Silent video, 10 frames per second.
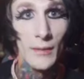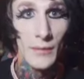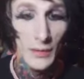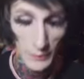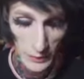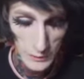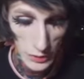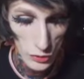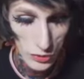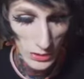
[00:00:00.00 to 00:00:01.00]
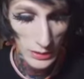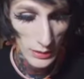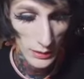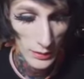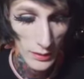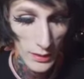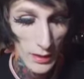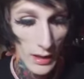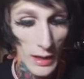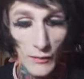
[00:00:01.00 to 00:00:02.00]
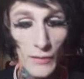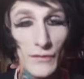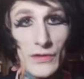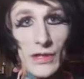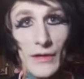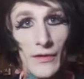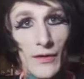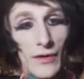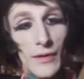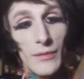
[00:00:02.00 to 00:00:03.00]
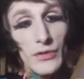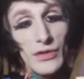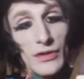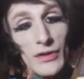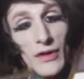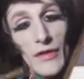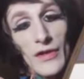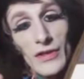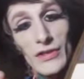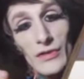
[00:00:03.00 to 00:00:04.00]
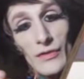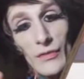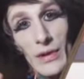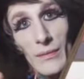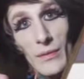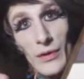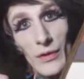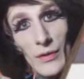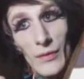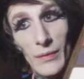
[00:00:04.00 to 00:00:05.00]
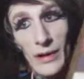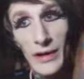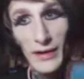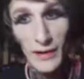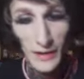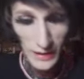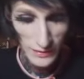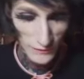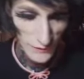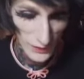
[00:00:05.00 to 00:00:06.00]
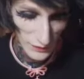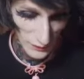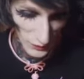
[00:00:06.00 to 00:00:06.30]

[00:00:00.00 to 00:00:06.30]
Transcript: I'm gonna be using I love this color. I'm using this, the rainbow black. Very